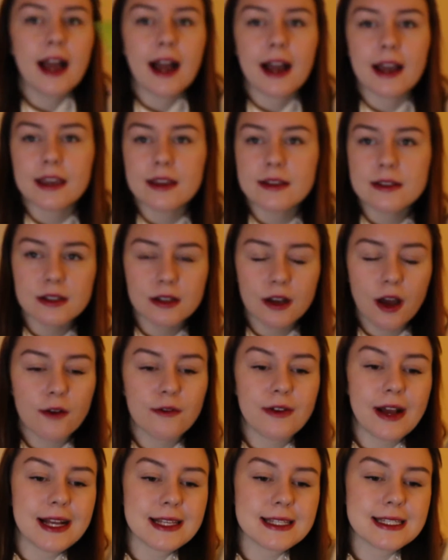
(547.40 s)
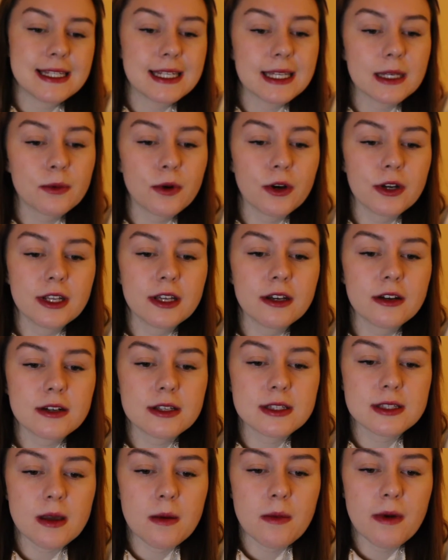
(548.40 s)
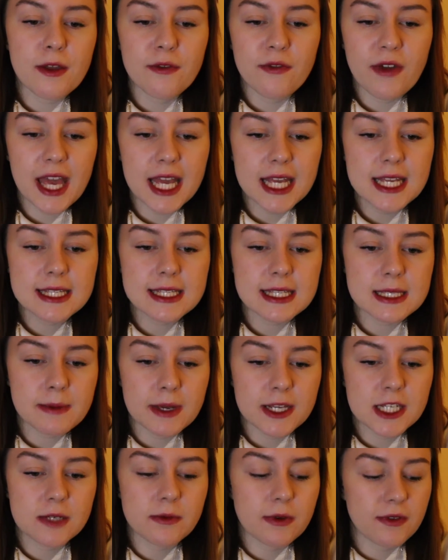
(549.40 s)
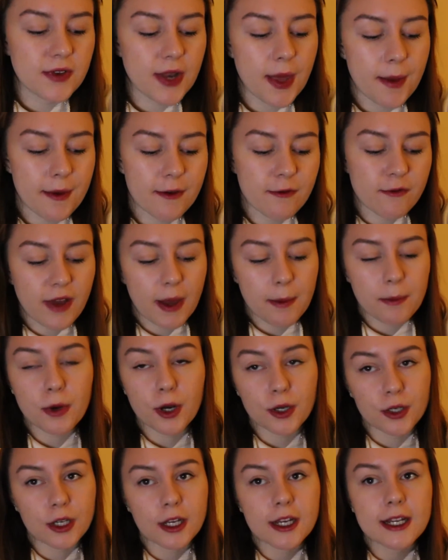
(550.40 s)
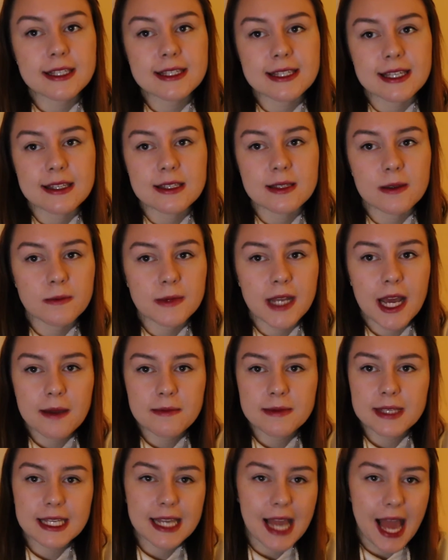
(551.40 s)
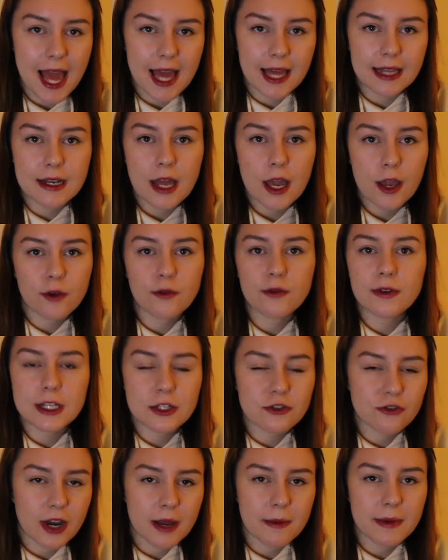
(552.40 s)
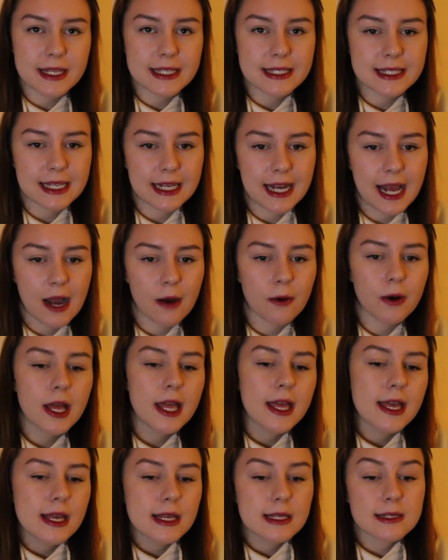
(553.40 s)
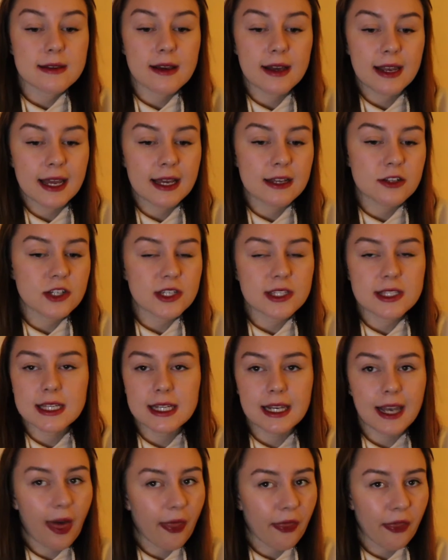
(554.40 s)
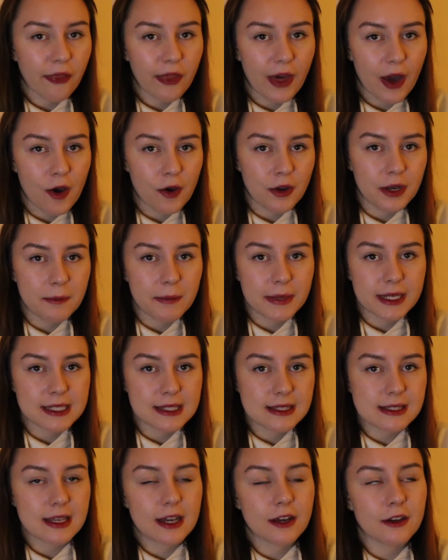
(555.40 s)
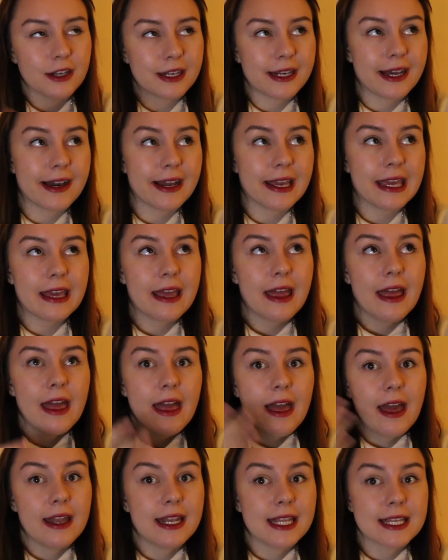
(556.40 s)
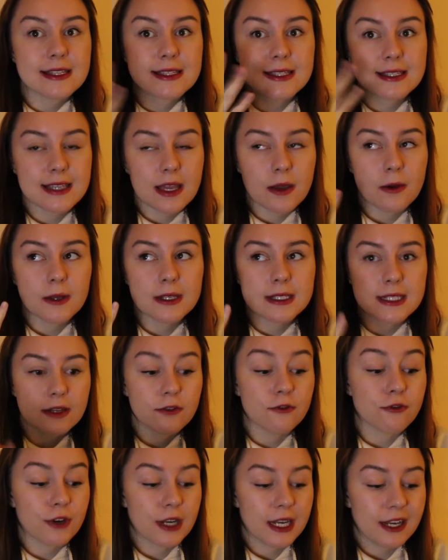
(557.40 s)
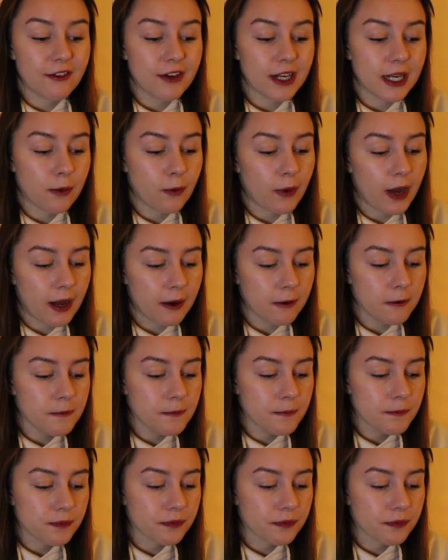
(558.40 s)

I use a lot of acidic products on my face, especially with Nip and Fab products, and sometimes it can overly dry my skin out, so I like just to lather that on a night, and it soaks in really well.